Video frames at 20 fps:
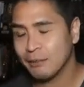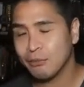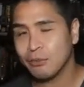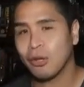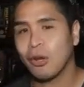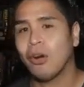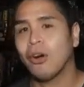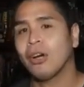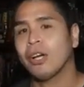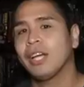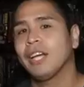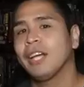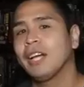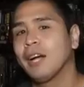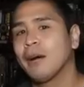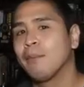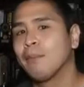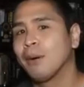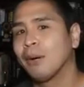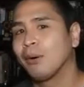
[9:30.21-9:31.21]
I'm talking
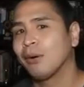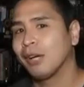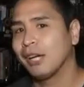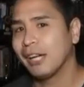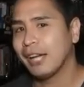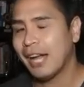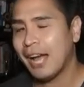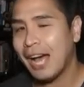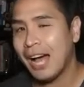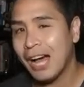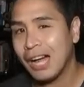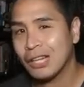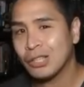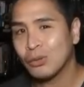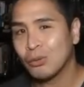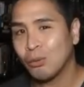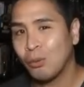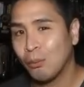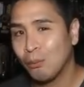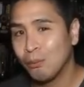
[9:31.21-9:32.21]
about an
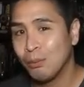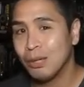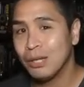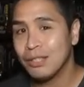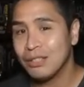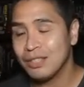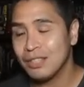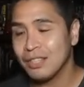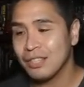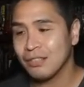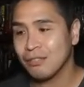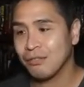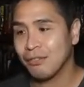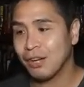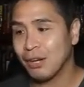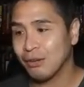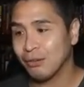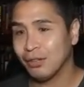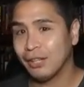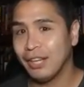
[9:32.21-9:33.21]
actual business
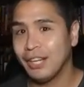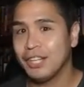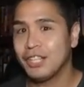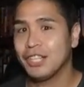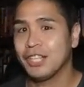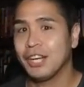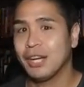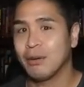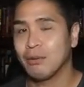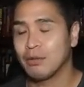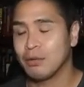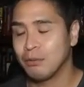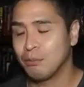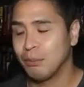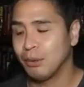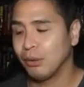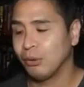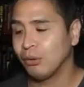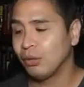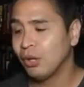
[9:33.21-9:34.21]
foundation that was
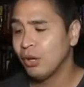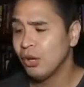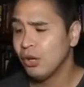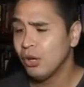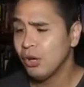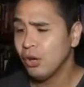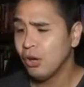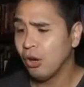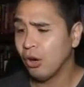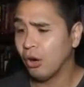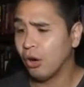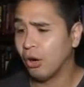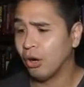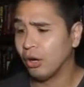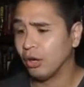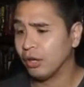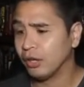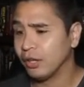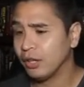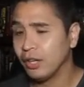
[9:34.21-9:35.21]
built
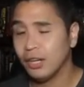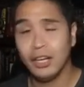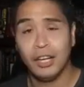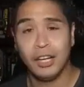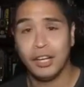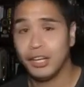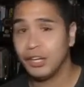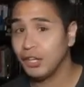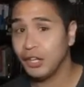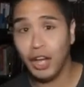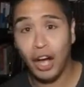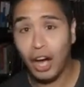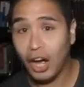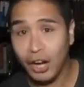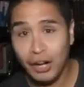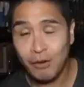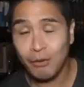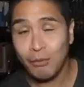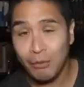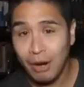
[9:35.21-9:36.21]
on
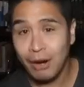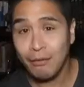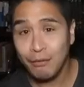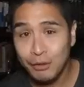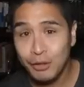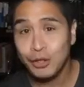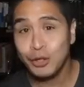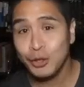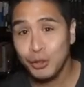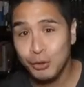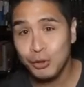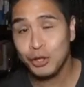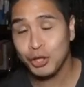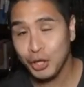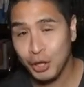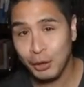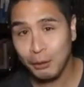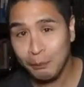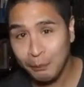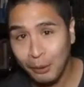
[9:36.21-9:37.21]
not revenue
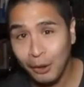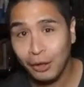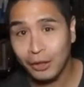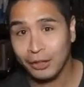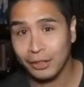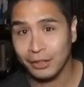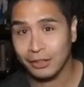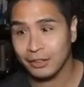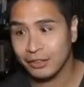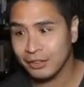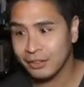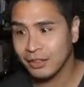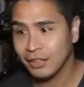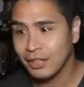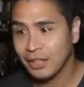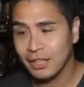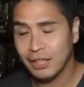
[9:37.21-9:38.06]
share products.